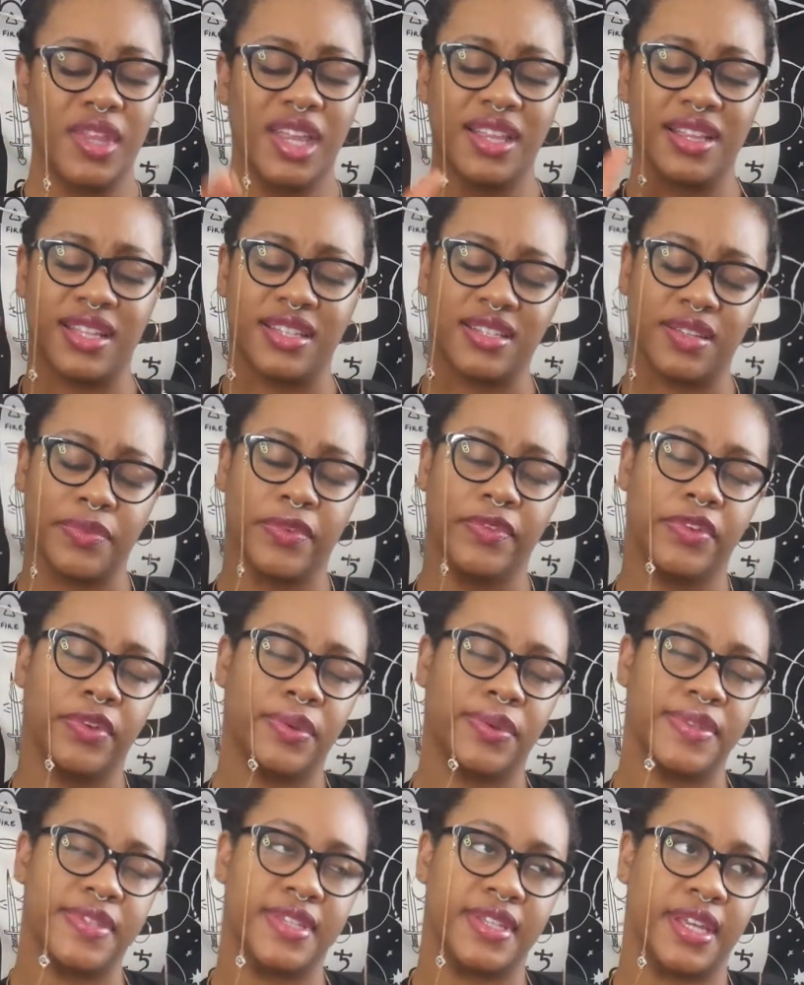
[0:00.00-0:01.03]
that some of
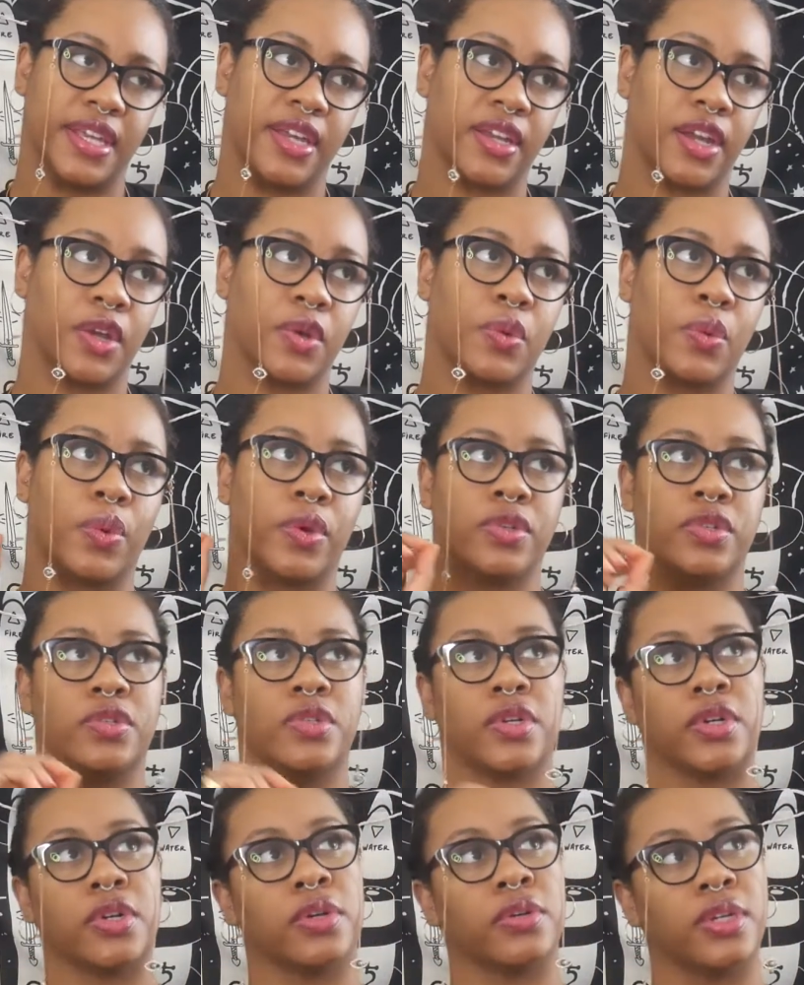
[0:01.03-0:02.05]
you instead are going to
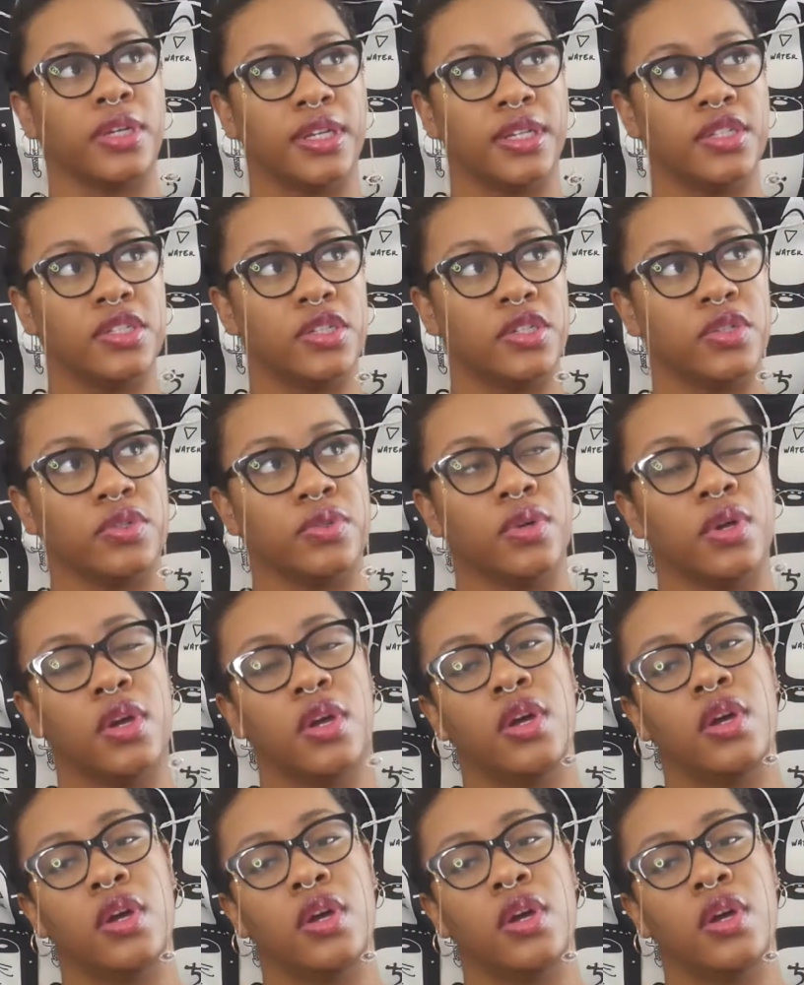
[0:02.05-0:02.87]
turn into